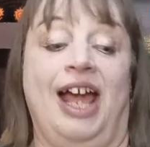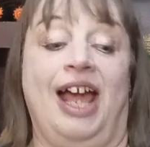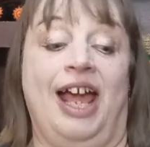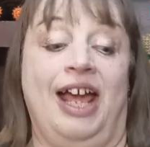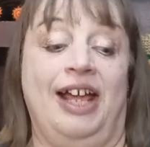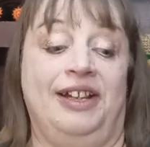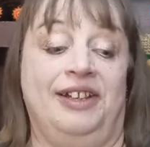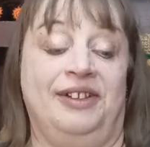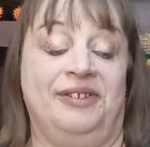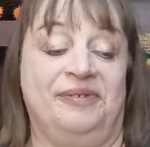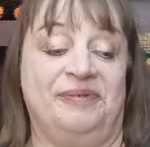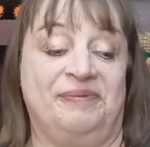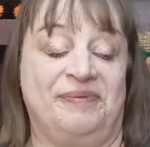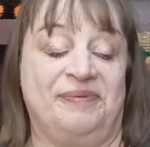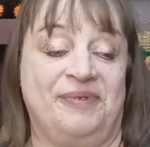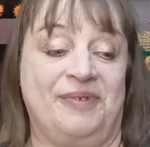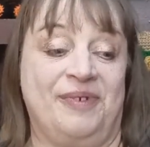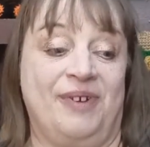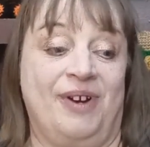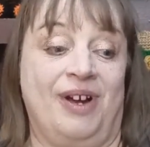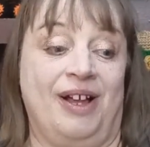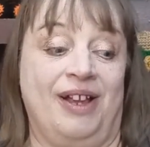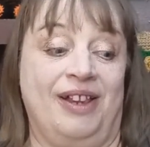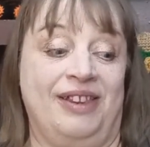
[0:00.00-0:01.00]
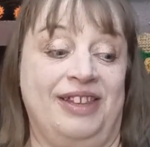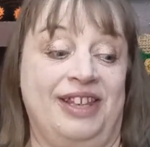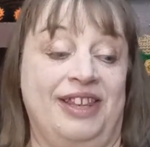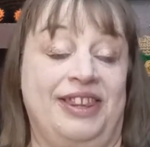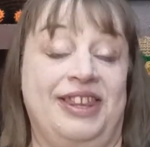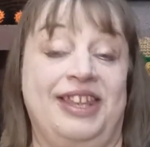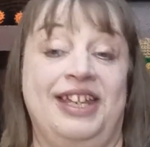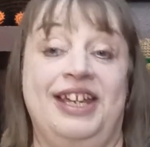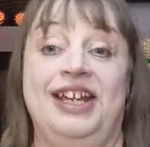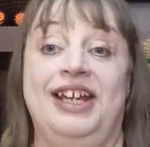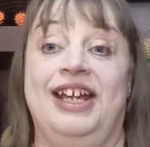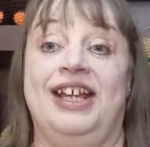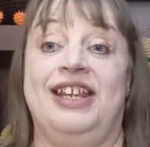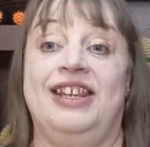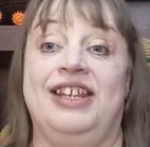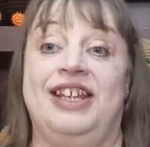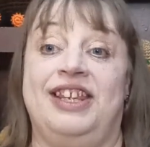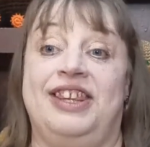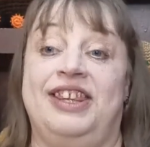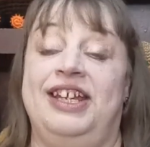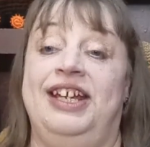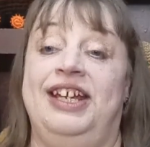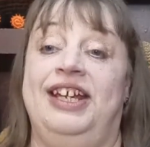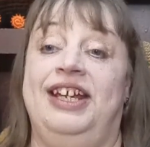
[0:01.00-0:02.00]
And the
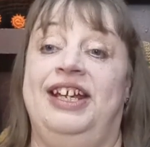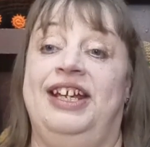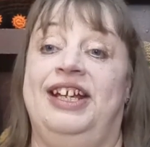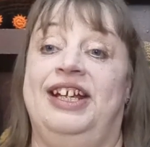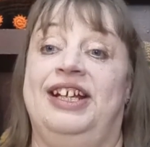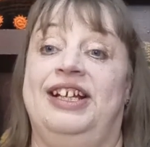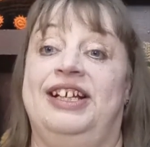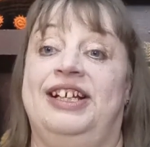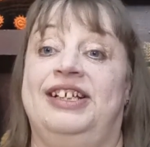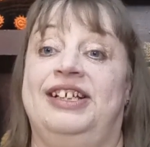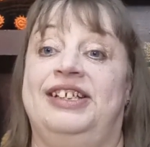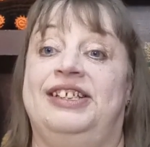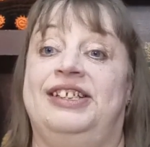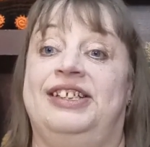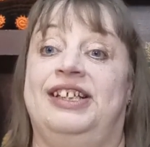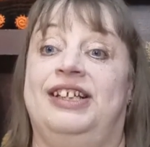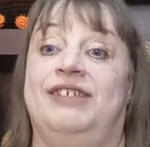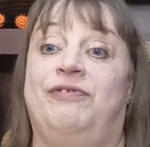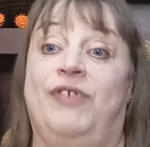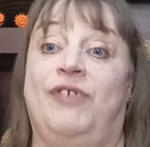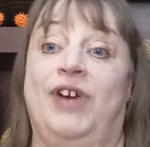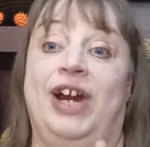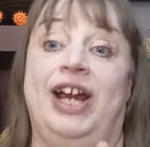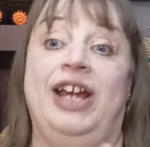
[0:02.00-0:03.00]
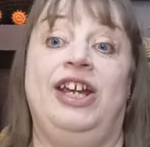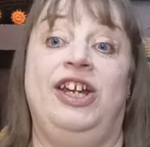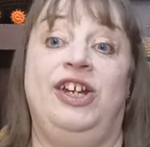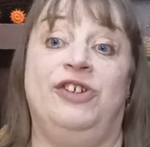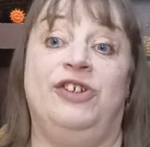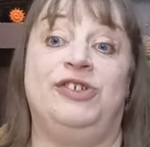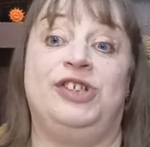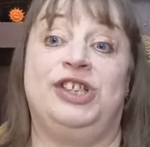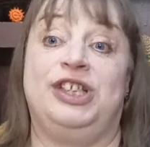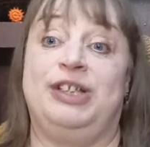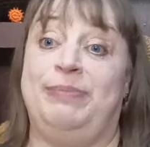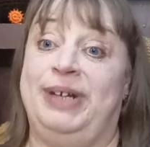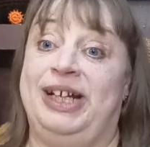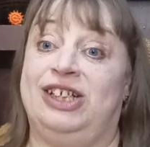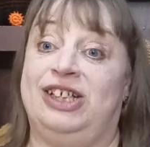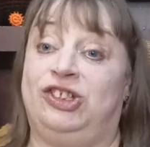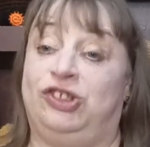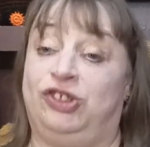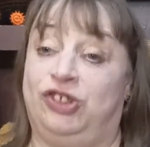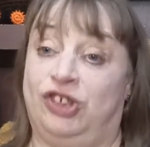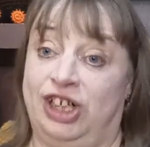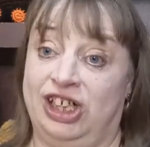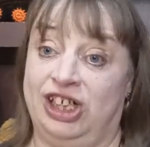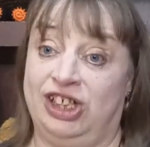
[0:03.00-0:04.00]
thing is, Frank used to be a
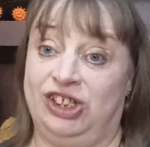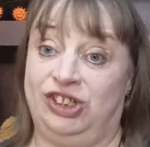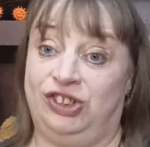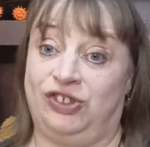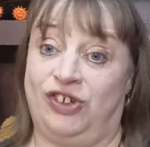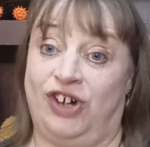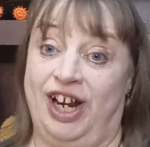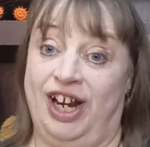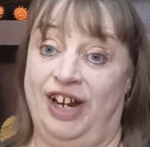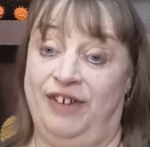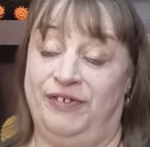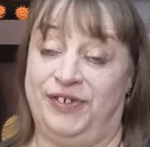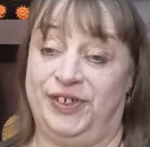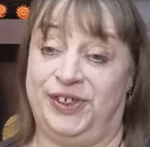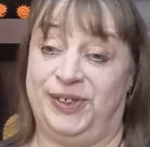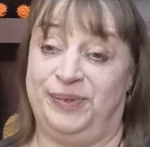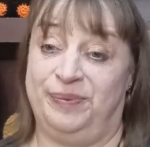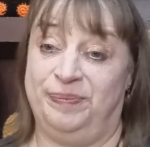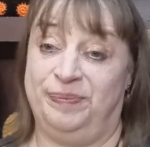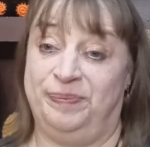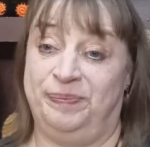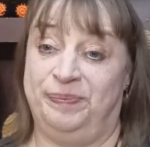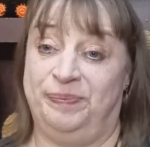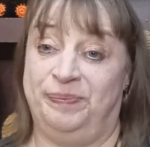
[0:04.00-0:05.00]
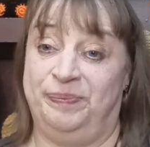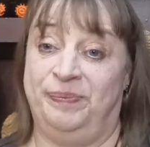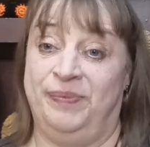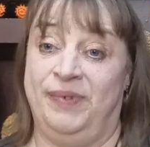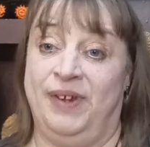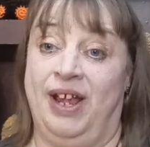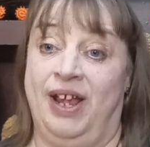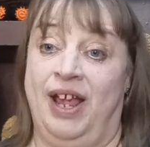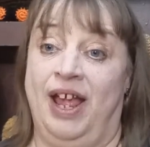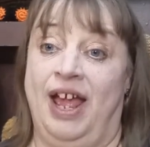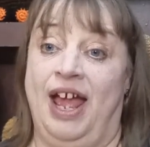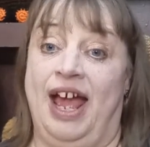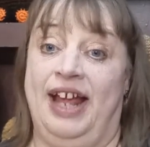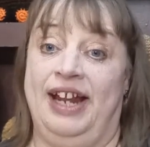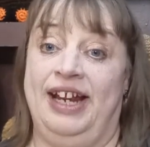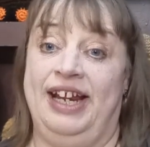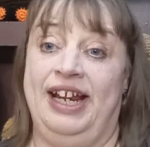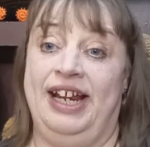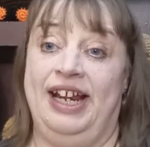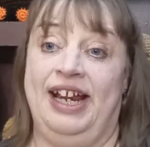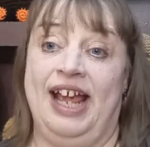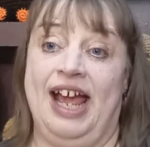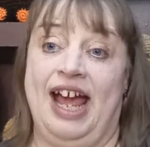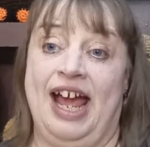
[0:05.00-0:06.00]
truck driver.
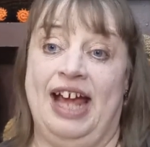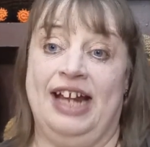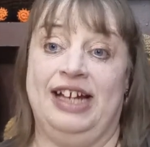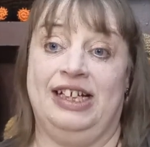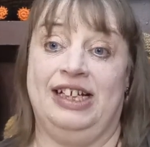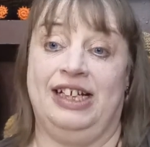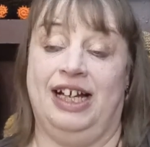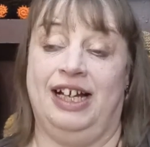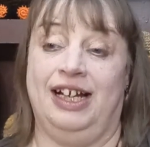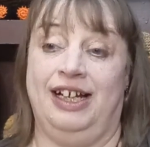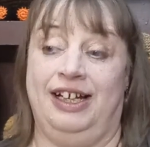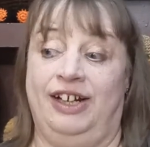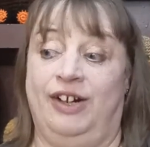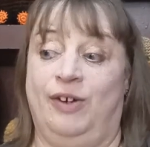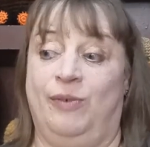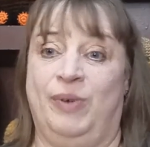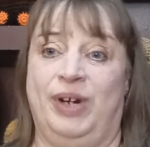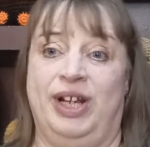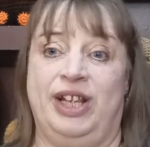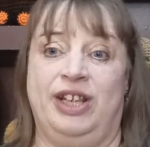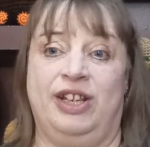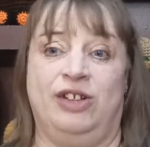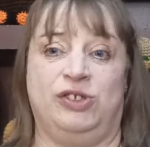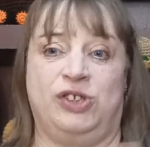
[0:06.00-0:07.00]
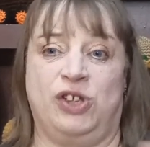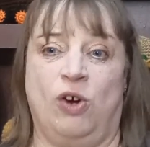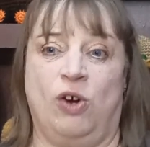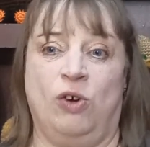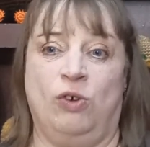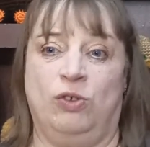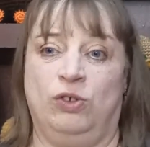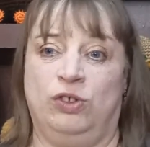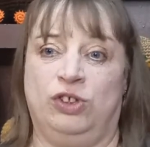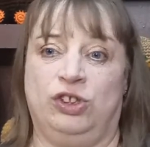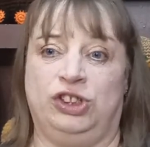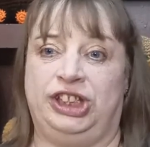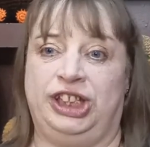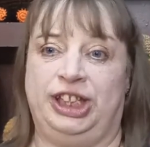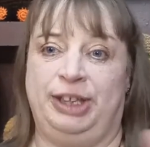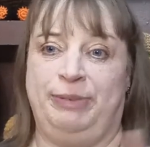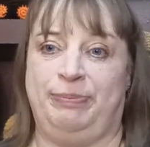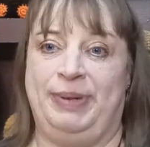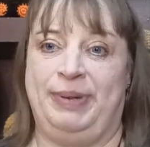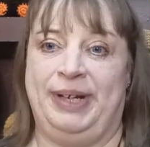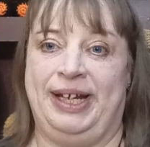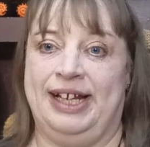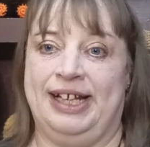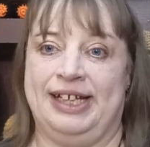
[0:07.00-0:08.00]
And he had one of those older
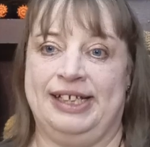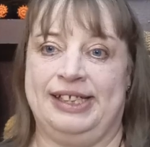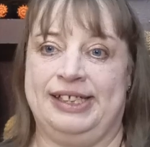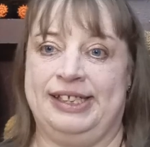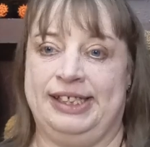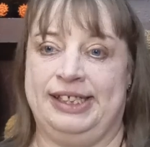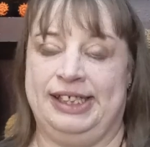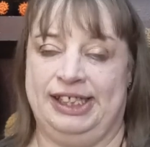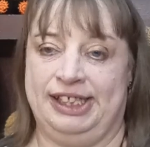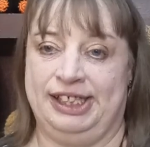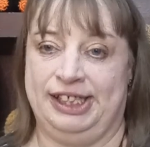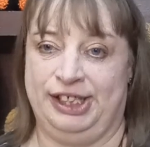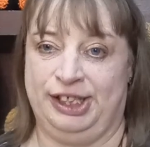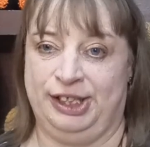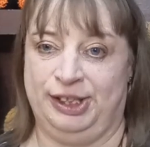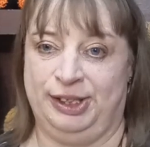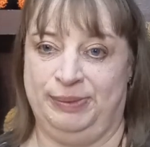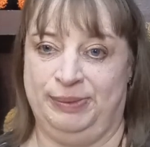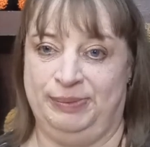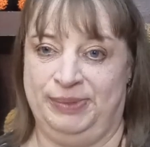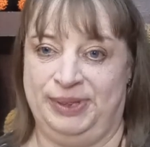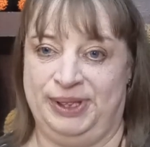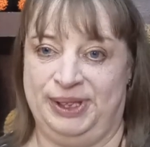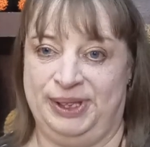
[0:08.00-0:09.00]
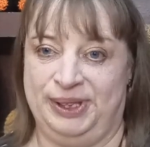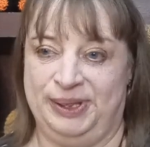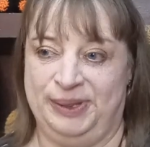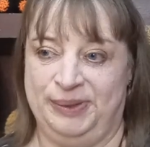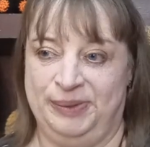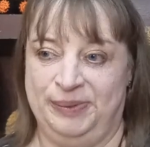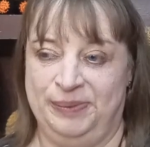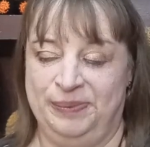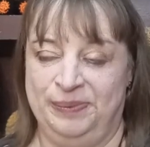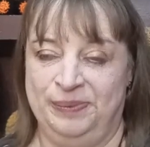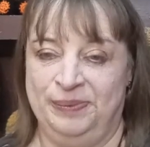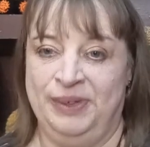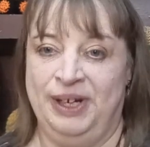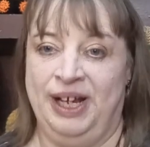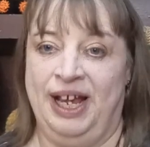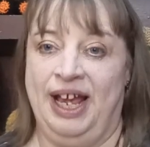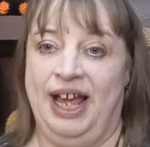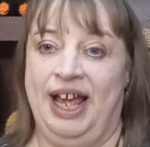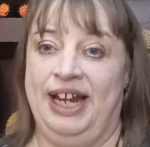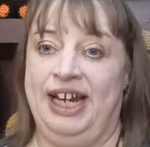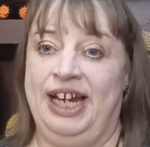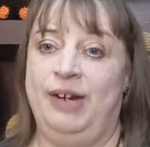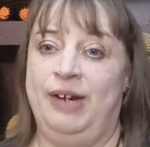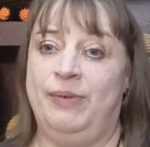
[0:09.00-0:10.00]
GPS systems.
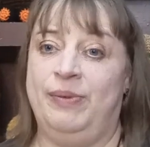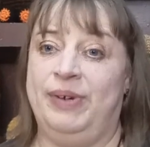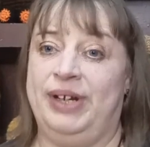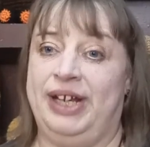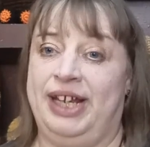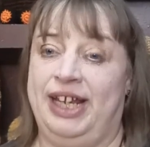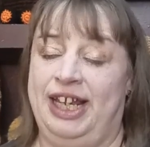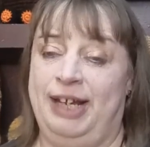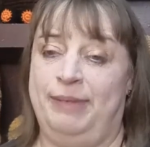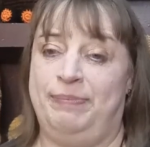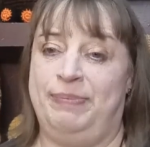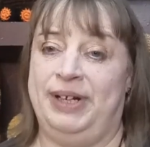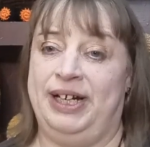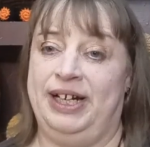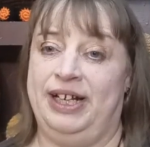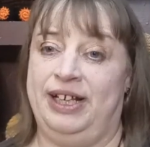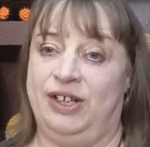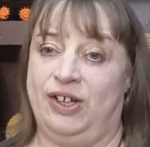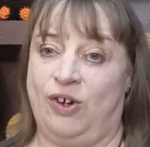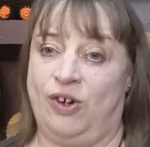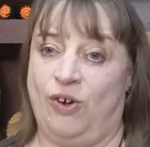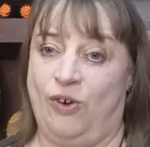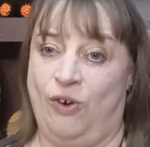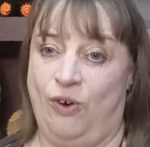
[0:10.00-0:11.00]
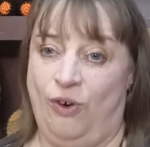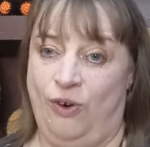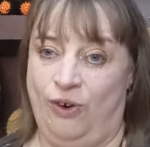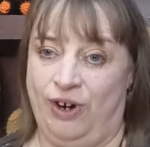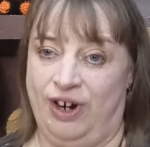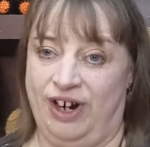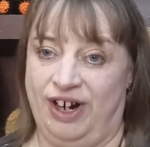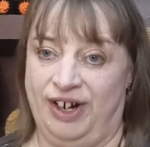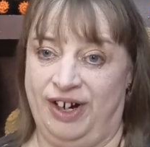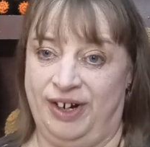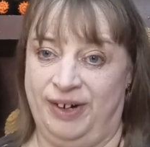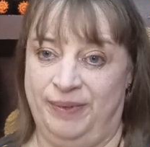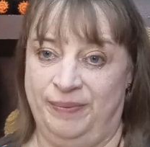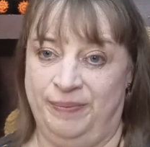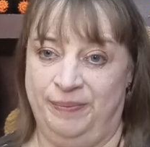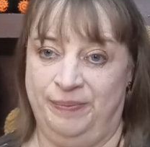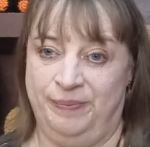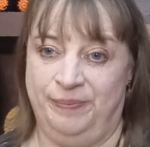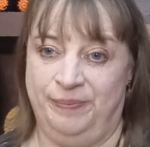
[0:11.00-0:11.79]
And he would keep it in the car.